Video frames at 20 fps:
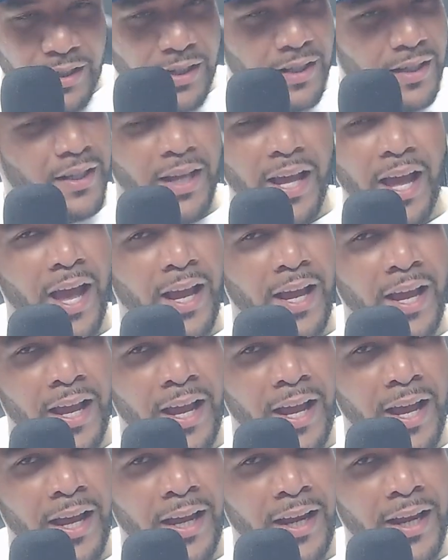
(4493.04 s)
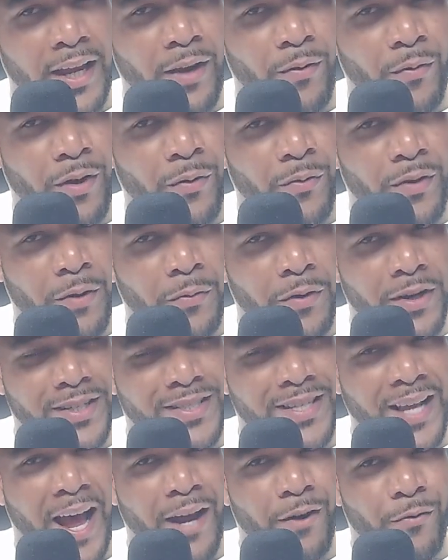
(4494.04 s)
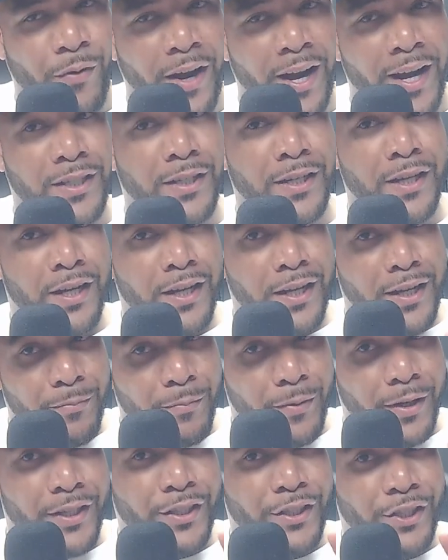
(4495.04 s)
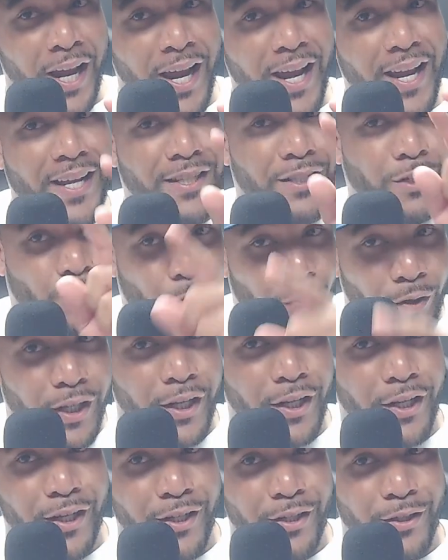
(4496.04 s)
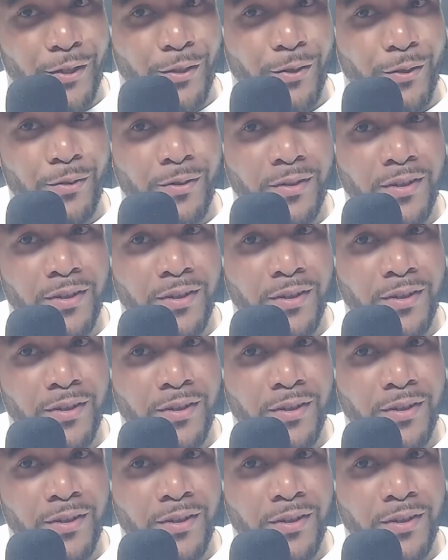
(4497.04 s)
it was sideways. But Jake is a really good dude.